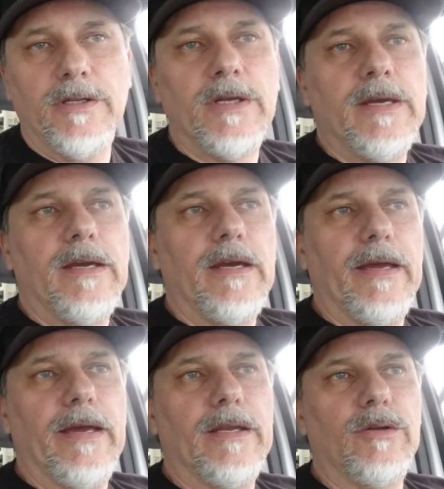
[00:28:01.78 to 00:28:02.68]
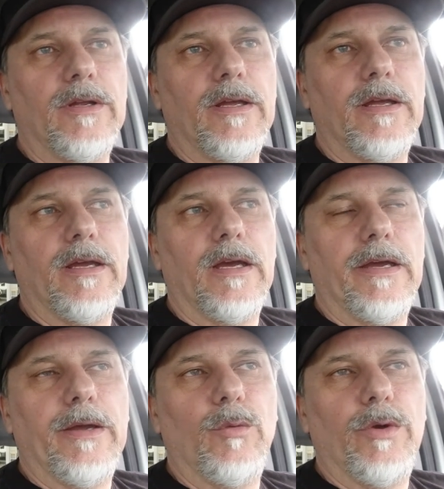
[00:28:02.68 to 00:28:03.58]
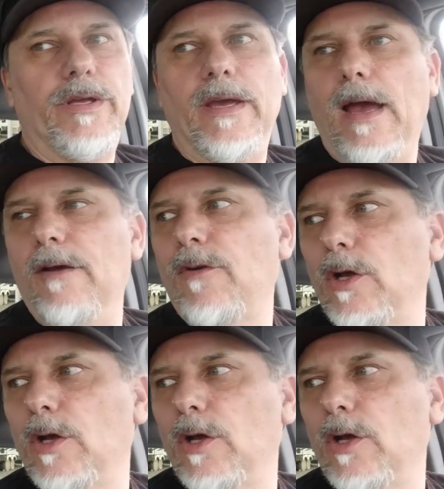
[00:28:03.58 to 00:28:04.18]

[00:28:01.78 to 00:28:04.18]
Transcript: it, and, and we have